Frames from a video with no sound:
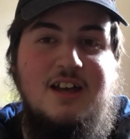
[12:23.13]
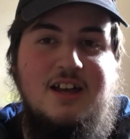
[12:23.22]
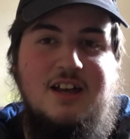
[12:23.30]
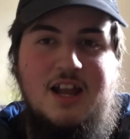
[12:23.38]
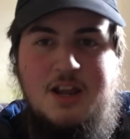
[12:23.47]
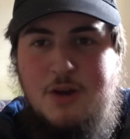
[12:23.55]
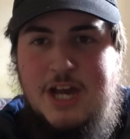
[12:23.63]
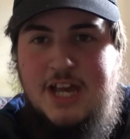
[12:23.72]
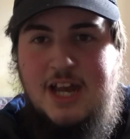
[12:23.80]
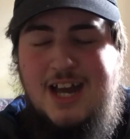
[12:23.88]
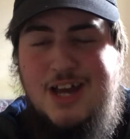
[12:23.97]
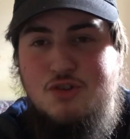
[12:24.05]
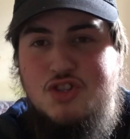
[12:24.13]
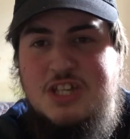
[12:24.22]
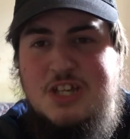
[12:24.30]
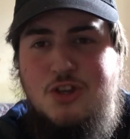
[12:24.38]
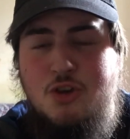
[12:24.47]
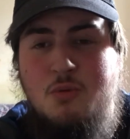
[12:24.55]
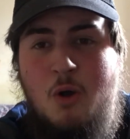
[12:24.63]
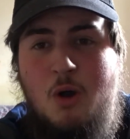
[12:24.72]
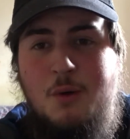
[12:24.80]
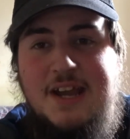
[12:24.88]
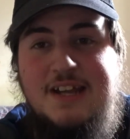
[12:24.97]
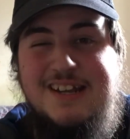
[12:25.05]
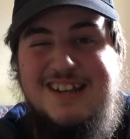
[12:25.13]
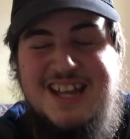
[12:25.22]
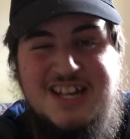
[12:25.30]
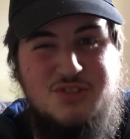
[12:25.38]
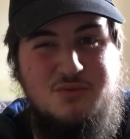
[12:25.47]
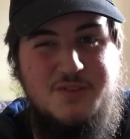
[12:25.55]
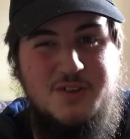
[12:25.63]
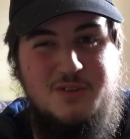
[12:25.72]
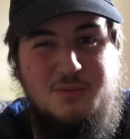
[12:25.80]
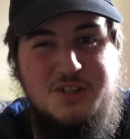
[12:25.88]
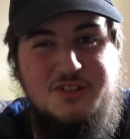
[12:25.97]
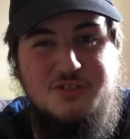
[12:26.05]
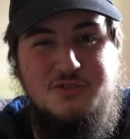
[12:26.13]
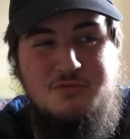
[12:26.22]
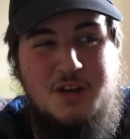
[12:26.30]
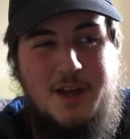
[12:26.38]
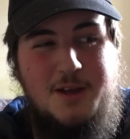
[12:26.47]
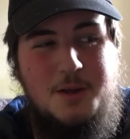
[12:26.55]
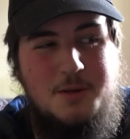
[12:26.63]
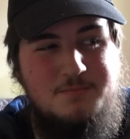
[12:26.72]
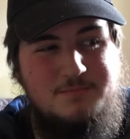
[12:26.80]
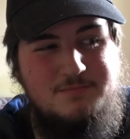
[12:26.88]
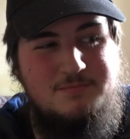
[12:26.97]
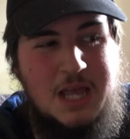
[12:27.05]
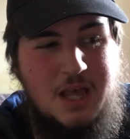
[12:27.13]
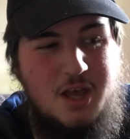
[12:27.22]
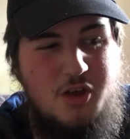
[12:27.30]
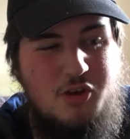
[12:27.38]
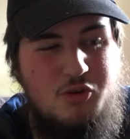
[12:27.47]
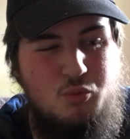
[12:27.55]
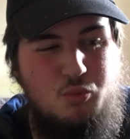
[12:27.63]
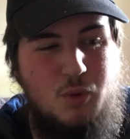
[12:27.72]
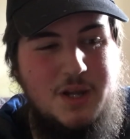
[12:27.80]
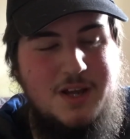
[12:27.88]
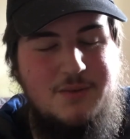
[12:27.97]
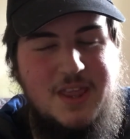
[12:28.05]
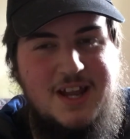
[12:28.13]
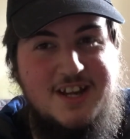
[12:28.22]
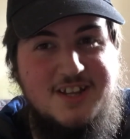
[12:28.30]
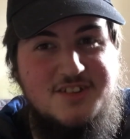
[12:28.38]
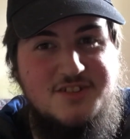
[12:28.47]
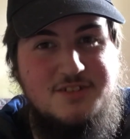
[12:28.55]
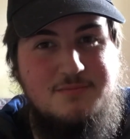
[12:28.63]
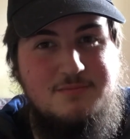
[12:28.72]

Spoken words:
Anyway, I will see you all in the next review that we do, whenever that is.